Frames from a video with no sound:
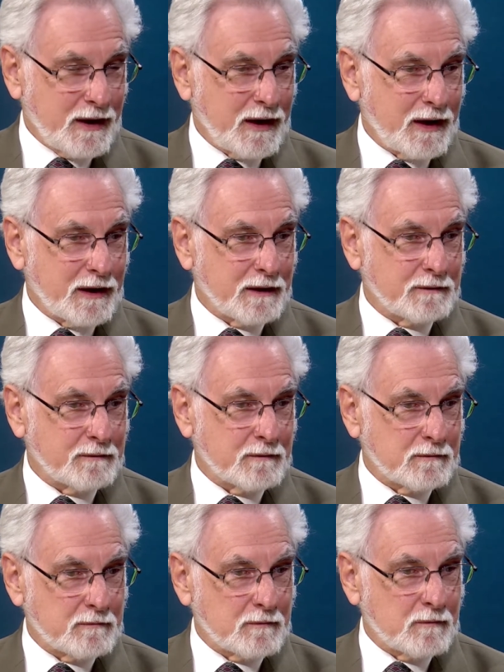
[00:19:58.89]

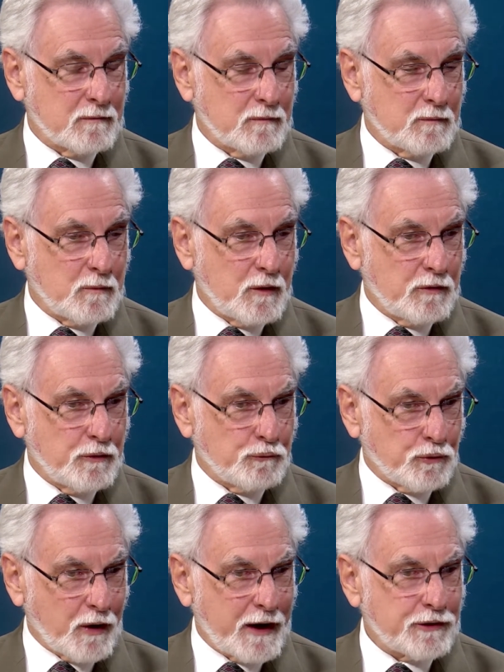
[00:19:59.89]
And
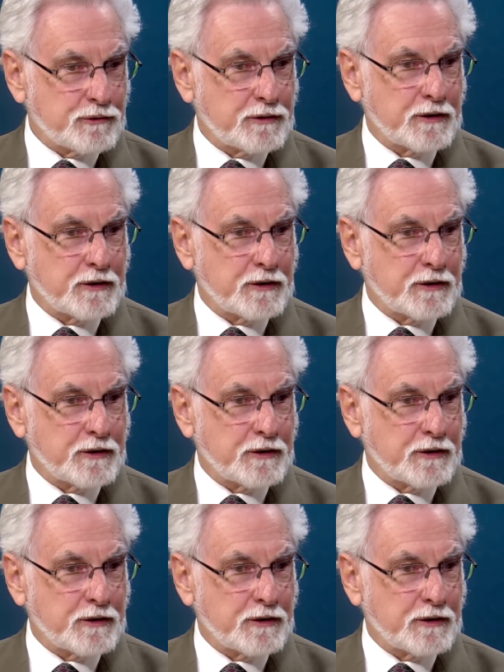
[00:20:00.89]
rather